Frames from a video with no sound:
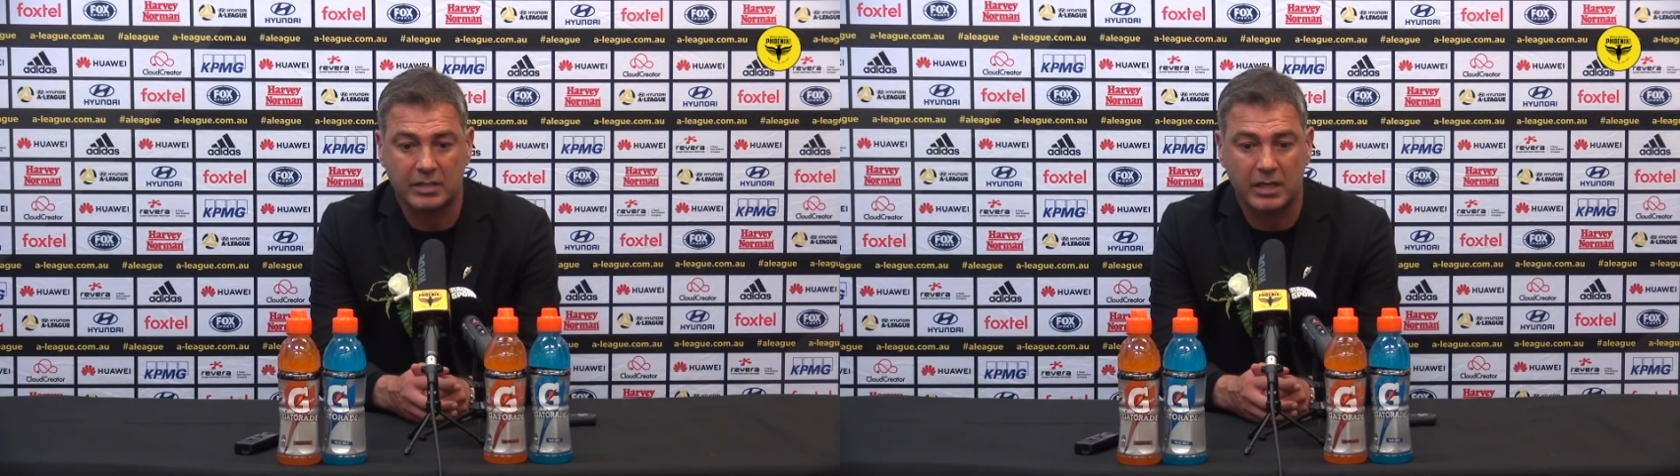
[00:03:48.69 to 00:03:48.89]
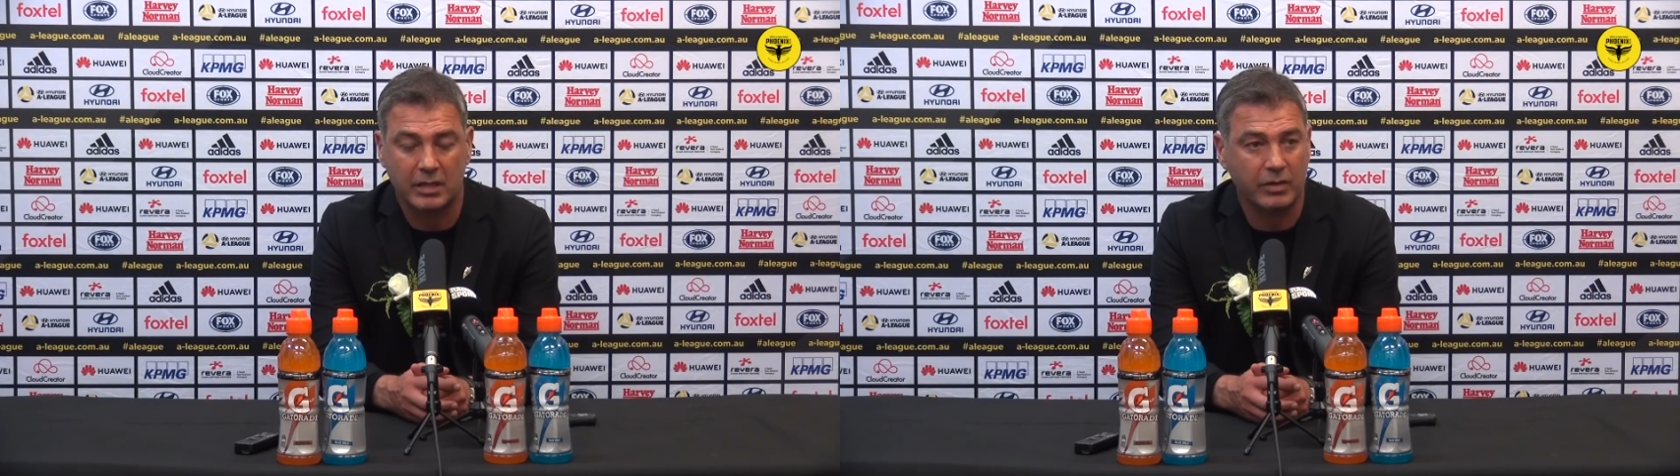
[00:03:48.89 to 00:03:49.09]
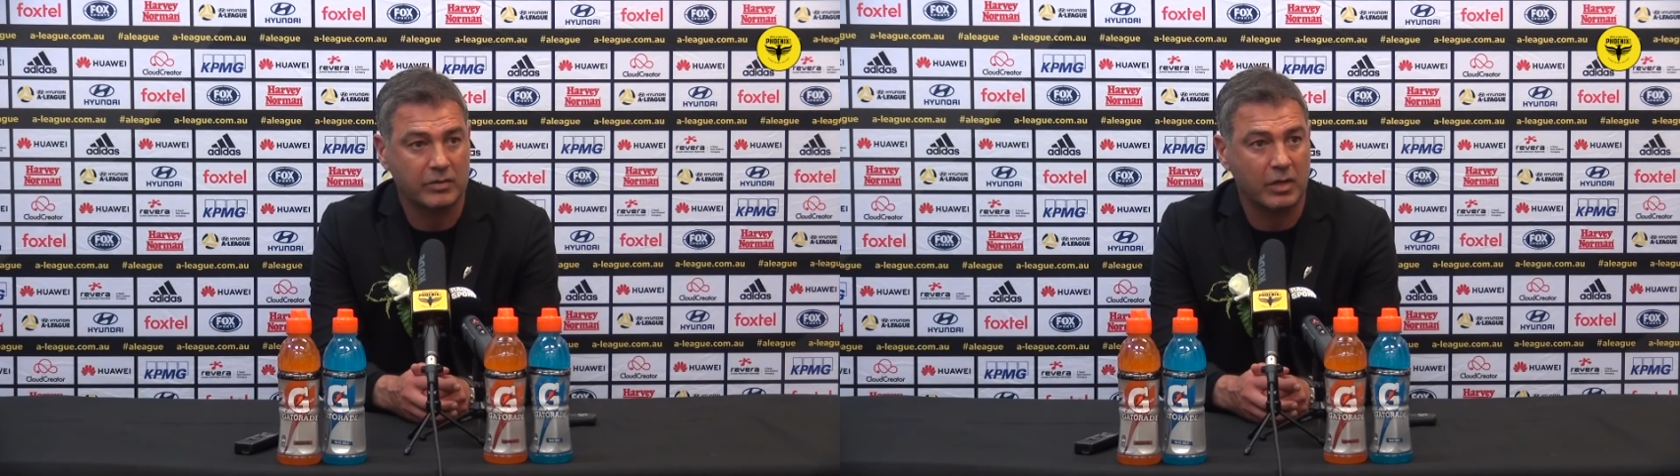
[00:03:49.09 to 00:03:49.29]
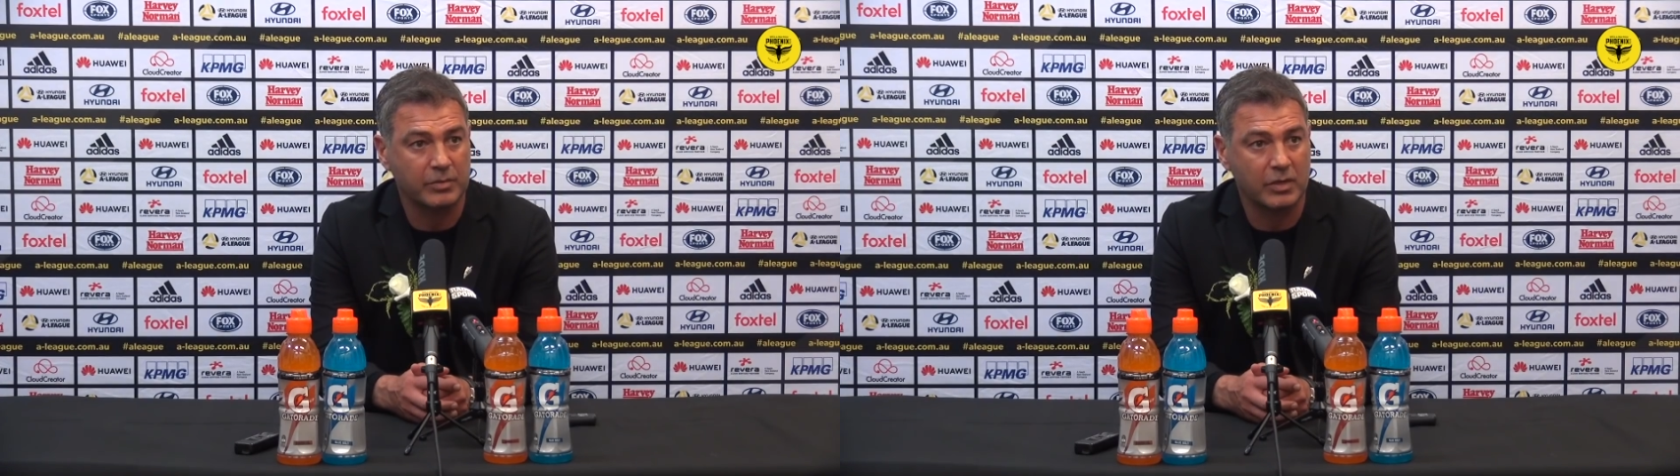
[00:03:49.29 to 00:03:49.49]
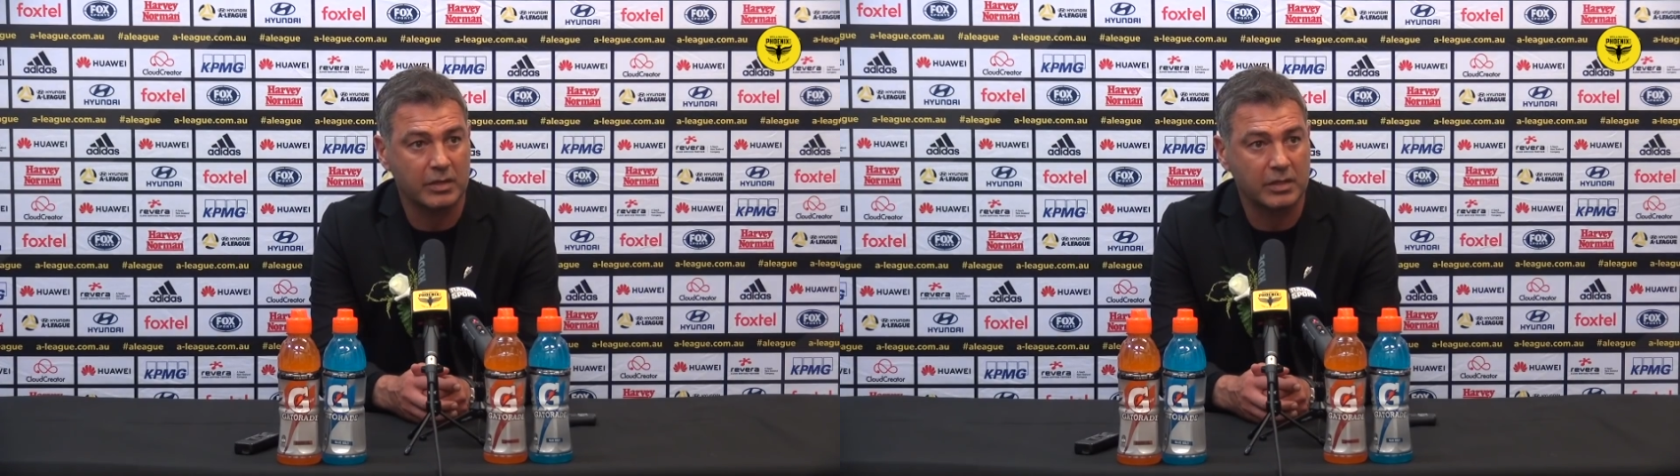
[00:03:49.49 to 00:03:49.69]
together in
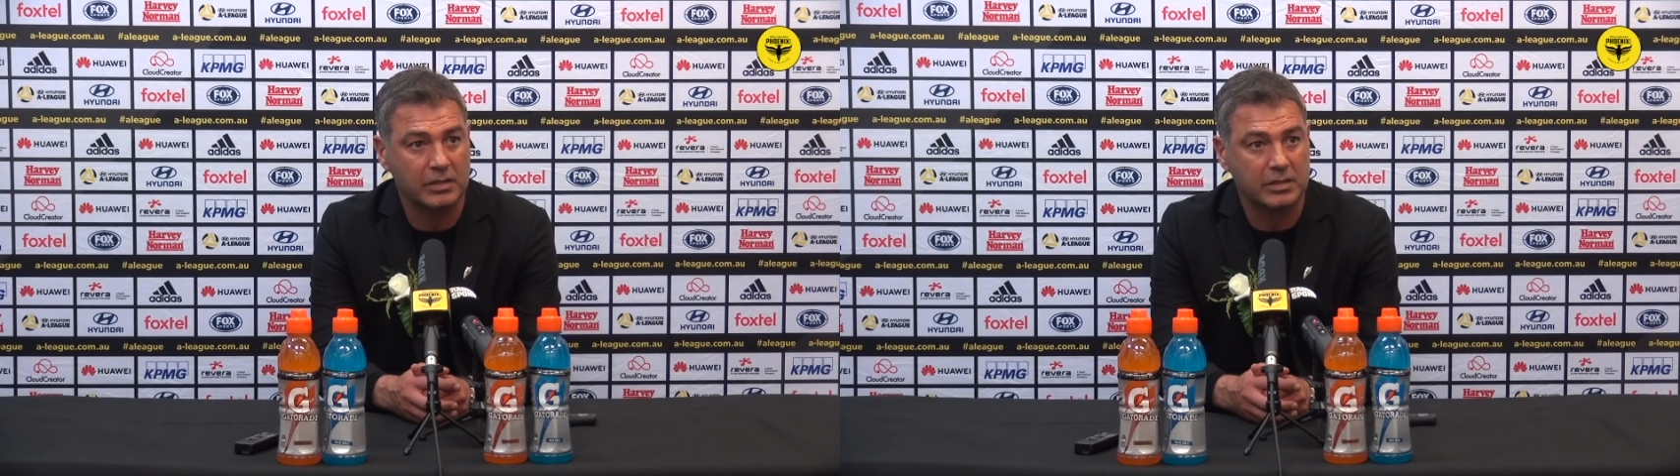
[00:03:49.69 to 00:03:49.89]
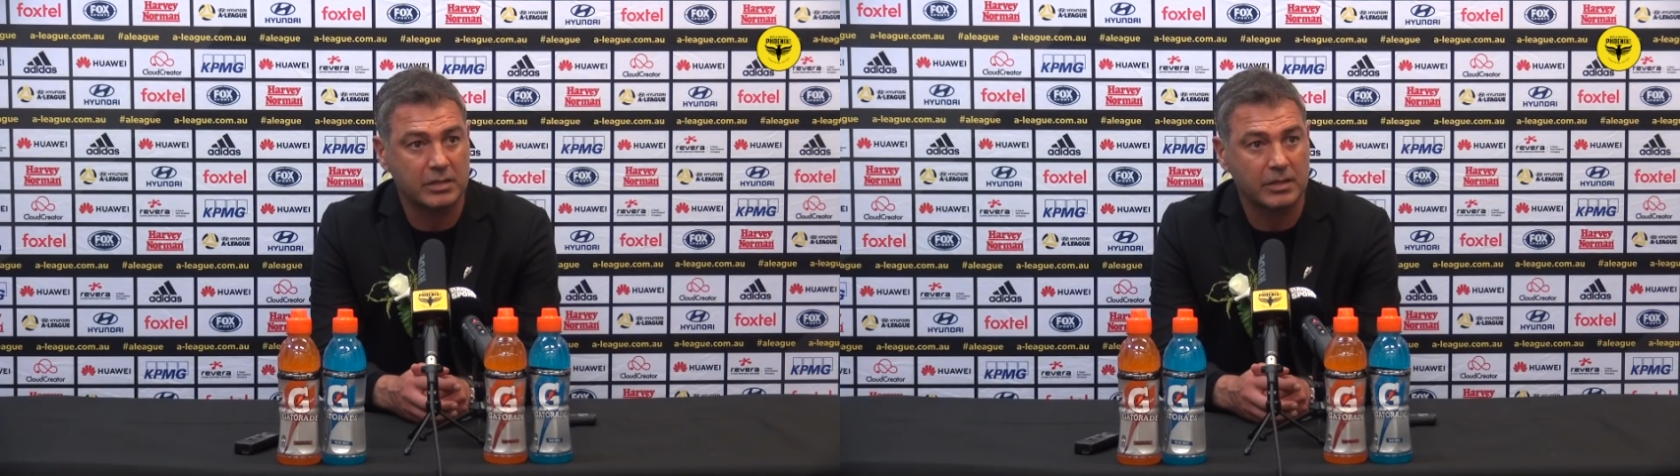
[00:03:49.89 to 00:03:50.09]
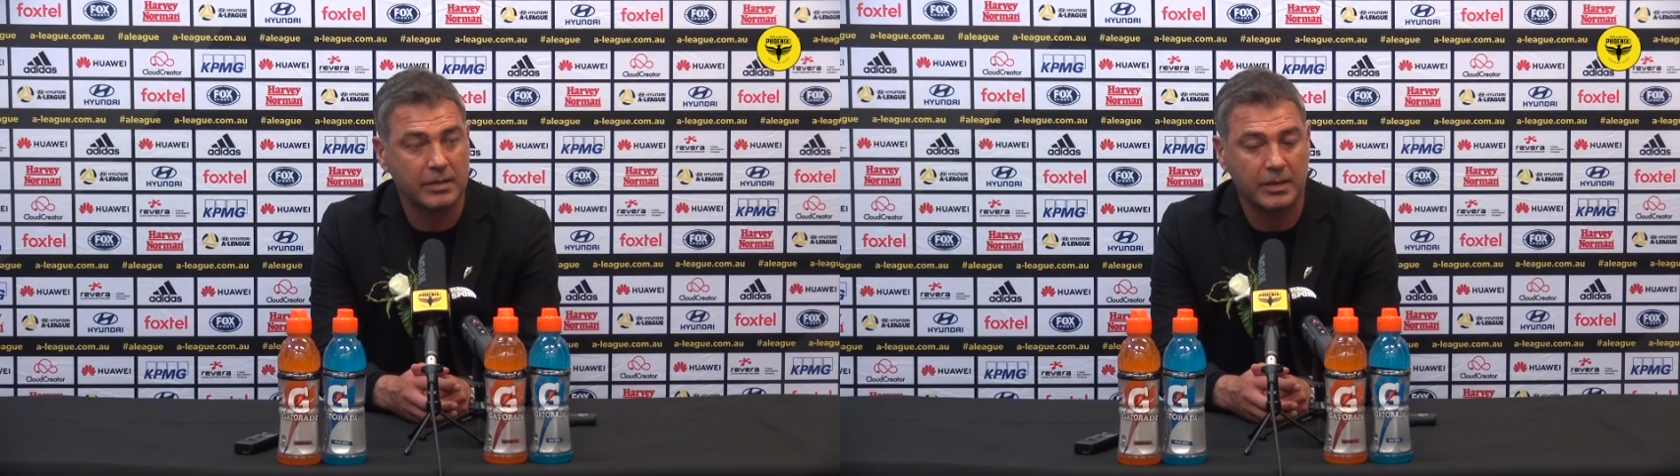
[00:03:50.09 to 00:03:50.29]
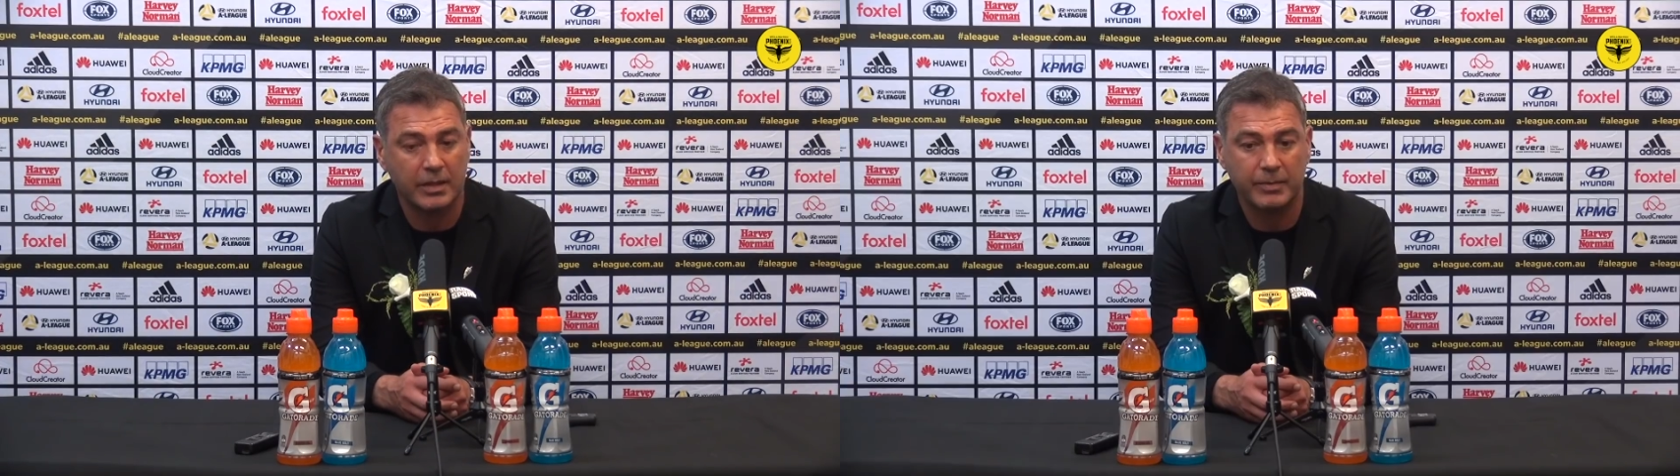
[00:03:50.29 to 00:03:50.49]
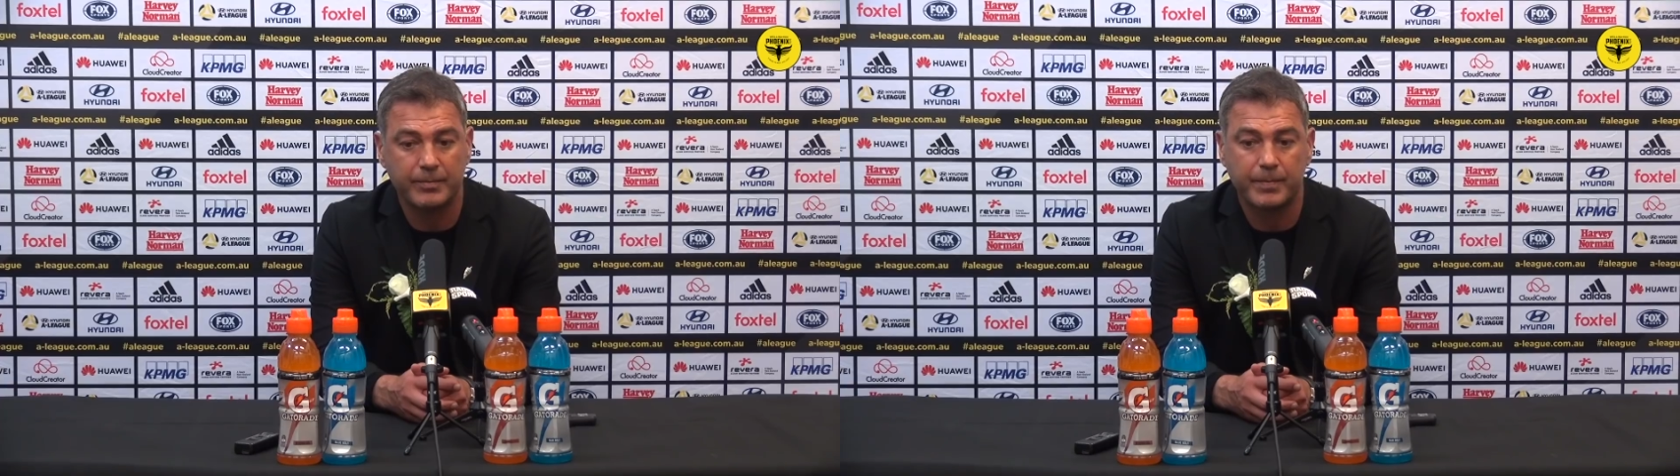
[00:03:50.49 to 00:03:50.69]
times like this. You
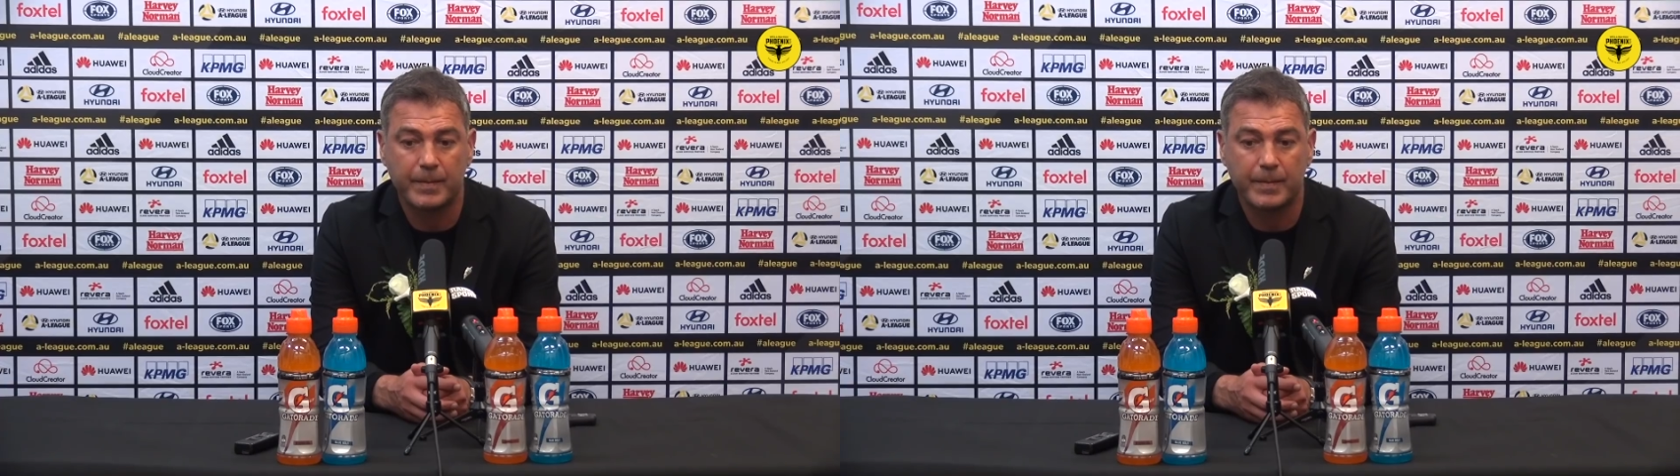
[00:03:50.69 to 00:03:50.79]
know,